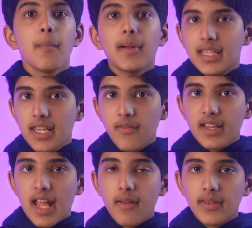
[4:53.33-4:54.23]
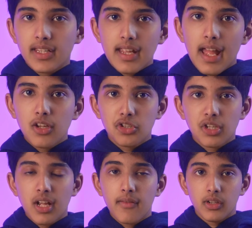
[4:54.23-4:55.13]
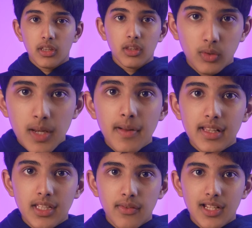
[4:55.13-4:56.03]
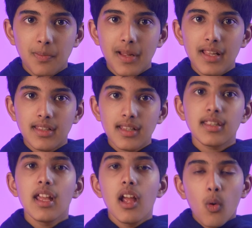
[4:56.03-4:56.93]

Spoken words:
but even having cash to cover 3 months of expenses